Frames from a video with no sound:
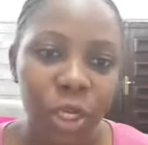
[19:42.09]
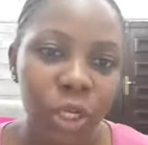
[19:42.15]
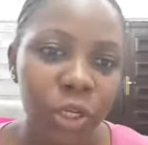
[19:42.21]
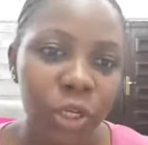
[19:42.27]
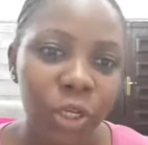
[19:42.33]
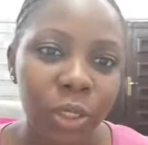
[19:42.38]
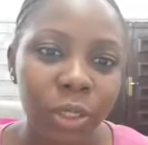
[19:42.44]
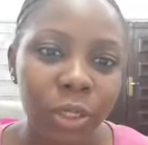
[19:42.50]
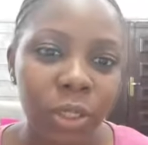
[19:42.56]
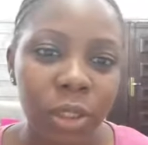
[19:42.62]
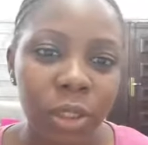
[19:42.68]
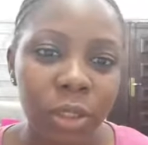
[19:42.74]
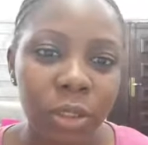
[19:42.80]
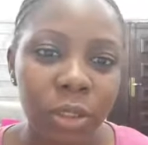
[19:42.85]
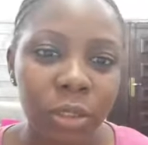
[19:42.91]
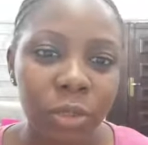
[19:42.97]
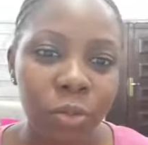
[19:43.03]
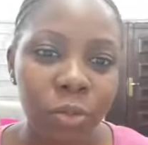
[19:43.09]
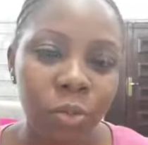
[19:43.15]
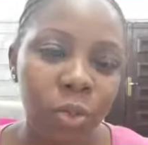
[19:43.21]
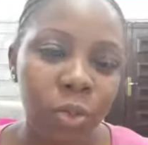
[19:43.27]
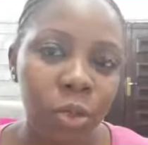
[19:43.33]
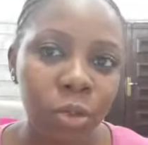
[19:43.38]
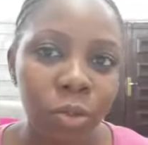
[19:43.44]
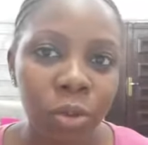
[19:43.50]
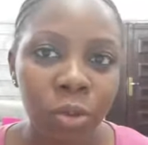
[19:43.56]
You would
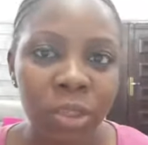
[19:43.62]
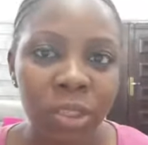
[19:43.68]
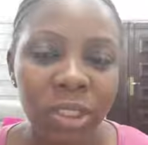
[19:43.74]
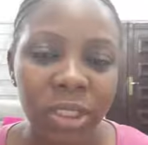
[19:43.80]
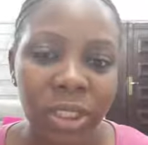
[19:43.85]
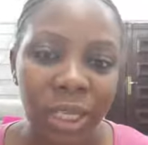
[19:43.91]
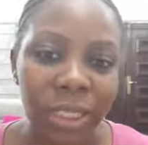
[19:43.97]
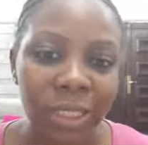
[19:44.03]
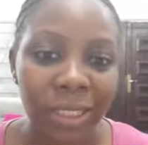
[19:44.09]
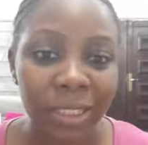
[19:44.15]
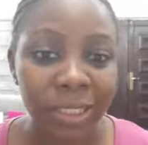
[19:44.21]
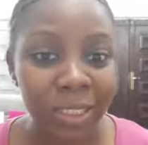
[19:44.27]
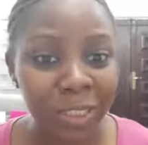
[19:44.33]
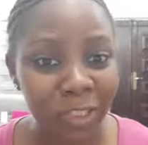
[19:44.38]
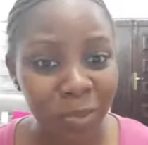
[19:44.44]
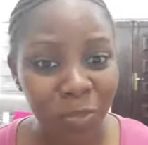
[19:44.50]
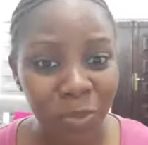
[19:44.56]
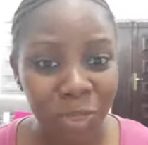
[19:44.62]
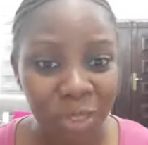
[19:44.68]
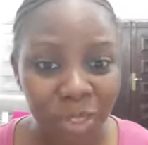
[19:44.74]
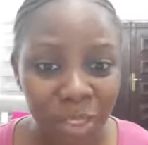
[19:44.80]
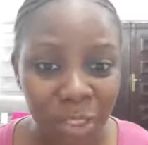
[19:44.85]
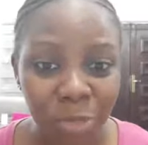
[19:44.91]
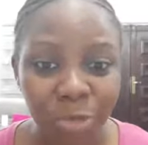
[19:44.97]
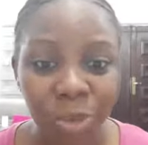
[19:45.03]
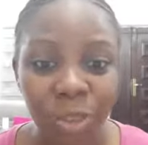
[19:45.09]
also understand that in this
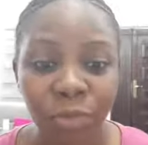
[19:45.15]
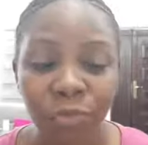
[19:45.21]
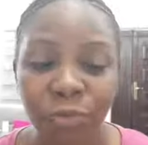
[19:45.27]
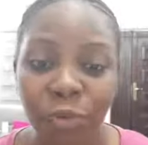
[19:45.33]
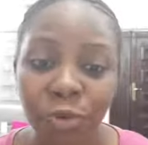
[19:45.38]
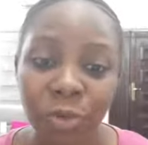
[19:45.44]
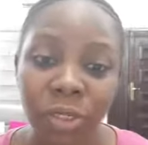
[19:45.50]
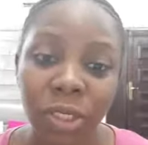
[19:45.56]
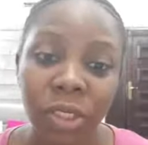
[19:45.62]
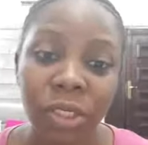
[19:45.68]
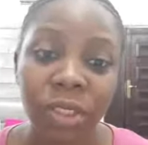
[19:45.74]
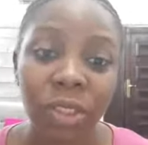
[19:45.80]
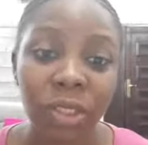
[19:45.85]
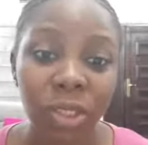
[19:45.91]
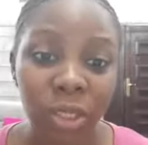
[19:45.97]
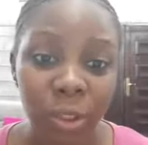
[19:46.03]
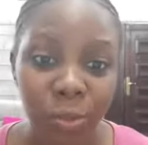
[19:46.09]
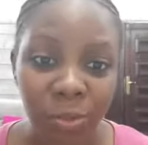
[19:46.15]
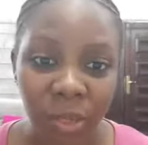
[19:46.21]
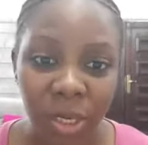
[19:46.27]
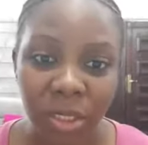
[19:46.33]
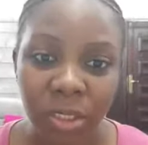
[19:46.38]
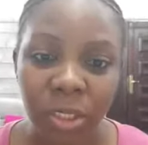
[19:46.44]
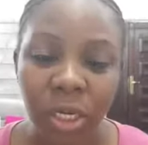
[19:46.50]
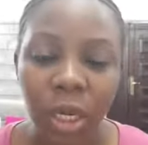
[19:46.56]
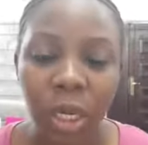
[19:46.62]
business, especially if you're selling designer
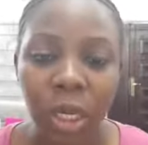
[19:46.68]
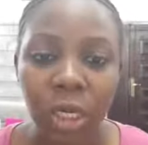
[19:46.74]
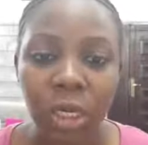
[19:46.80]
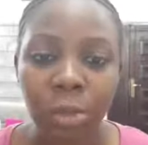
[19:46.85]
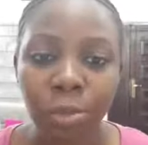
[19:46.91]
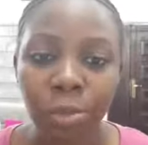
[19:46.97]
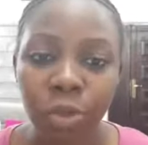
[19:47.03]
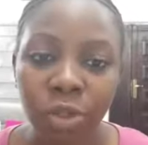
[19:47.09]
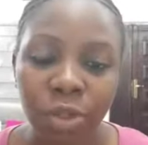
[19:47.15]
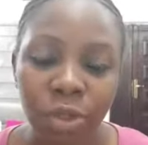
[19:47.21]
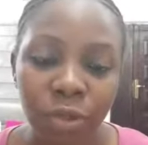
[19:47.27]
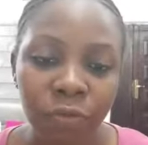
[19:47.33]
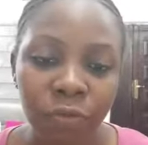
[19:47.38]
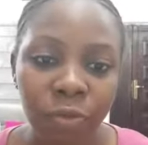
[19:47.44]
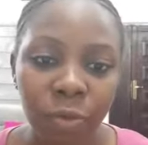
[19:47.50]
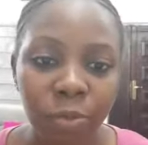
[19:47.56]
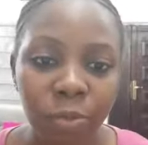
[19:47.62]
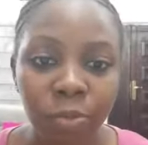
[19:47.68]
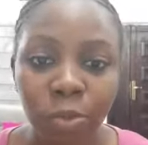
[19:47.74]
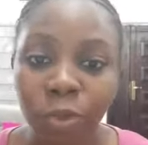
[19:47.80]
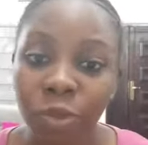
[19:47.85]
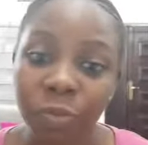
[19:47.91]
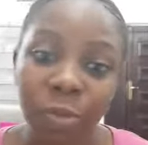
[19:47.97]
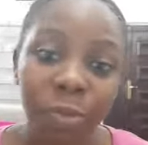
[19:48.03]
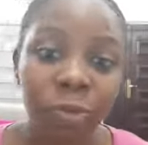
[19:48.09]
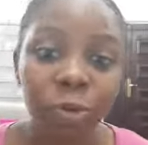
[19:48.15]
brands, the most of
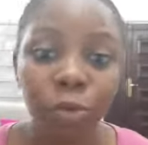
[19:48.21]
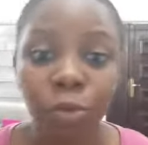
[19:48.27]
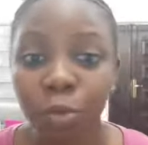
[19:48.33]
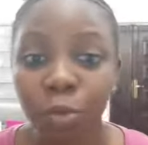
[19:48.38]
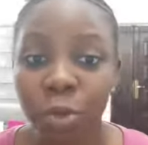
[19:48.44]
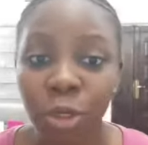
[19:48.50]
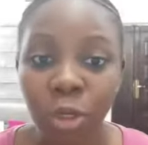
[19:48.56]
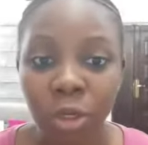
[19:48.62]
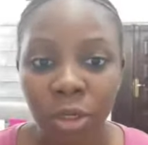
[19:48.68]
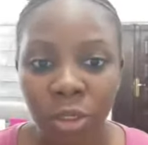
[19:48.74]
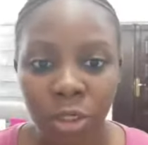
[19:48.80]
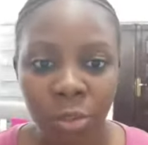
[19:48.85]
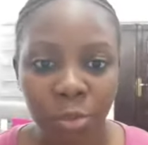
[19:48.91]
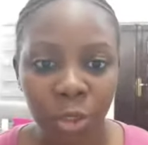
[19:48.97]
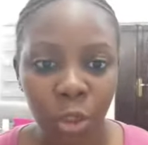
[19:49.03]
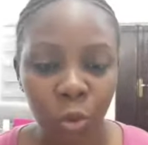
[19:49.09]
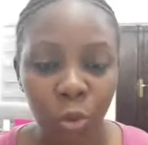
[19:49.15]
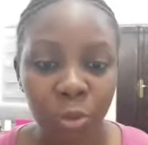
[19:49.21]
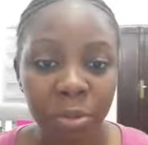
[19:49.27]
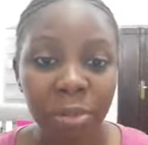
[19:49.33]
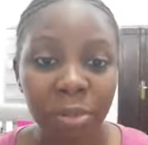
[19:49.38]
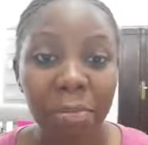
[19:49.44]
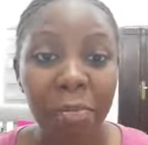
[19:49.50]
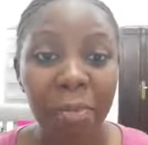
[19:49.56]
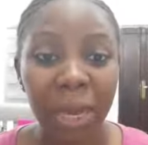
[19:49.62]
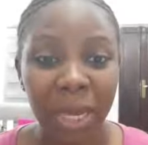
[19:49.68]
people who will be your customers will
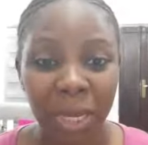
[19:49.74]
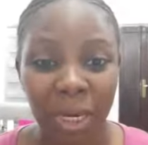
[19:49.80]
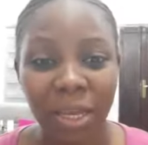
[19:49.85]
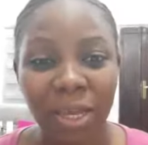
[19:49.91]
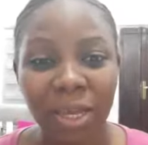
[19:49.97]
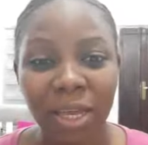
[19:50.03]
be men.